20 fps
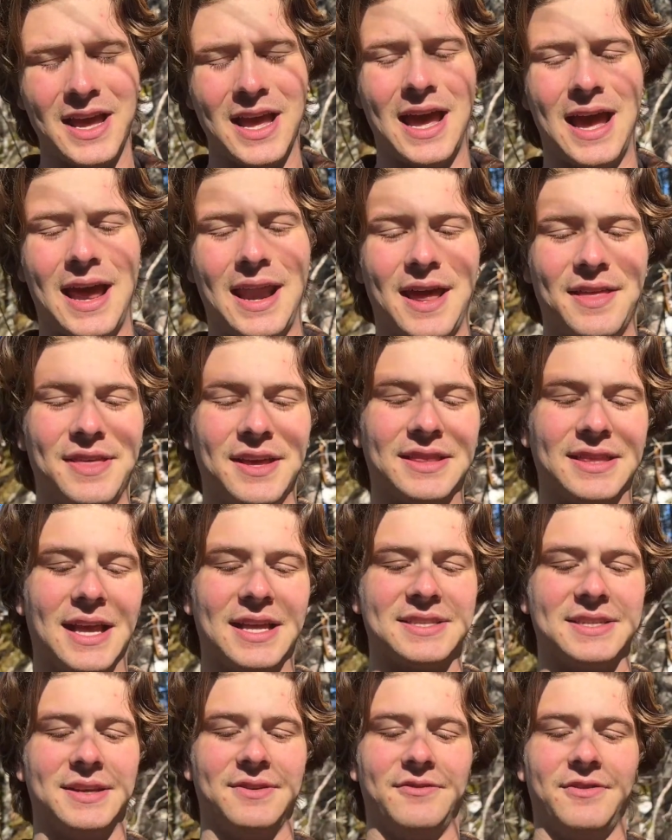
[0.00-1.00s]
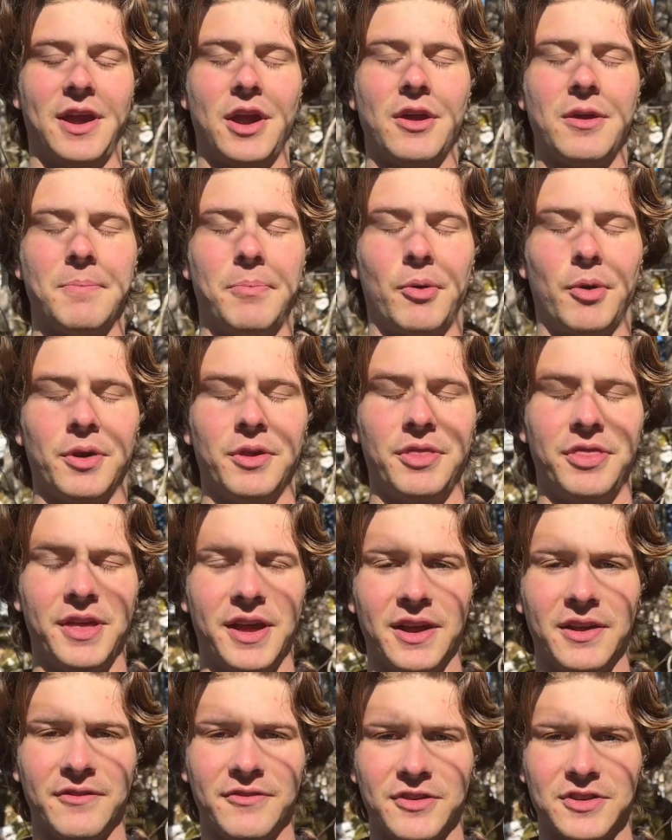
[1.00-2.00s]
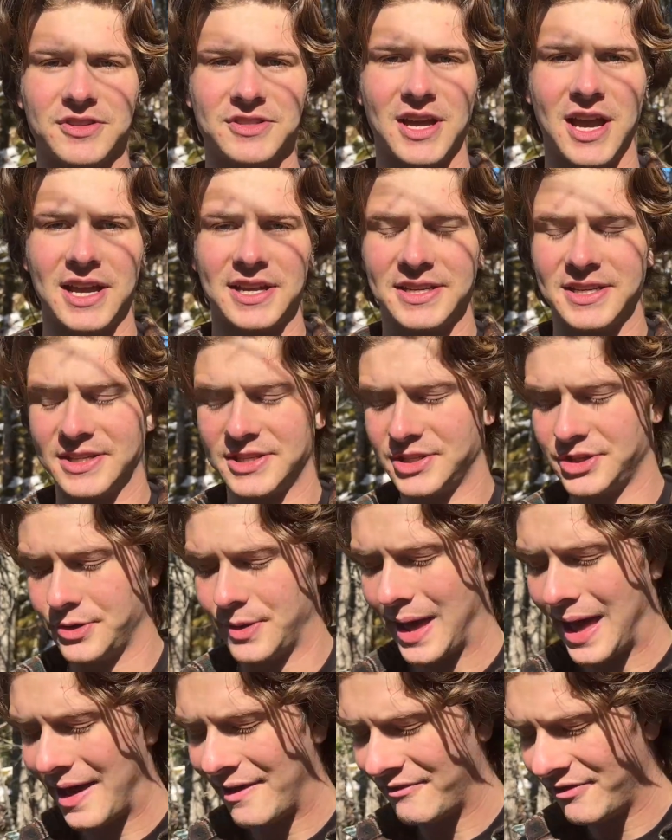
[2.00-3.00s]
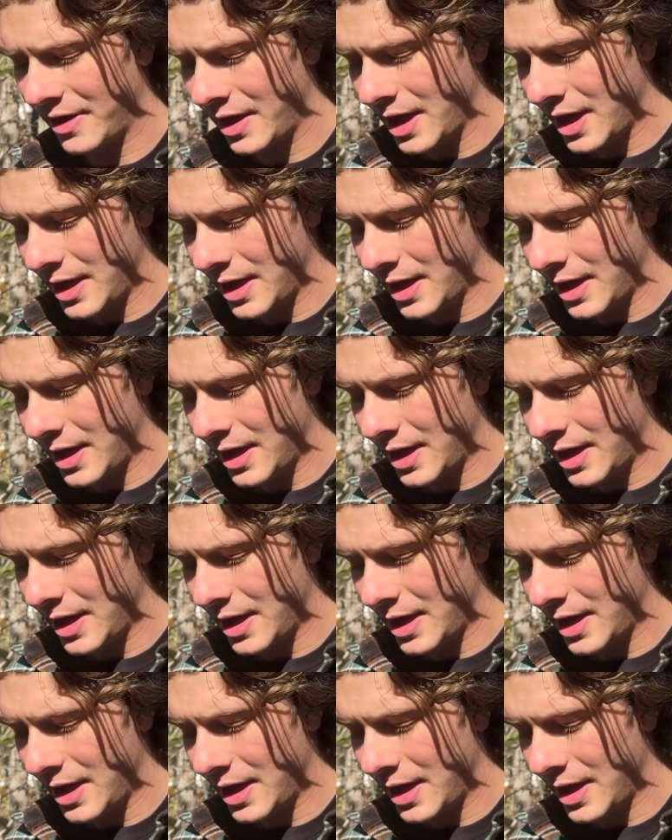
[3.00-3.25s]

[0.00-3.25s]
And I think that's a very important thing for scientists to have,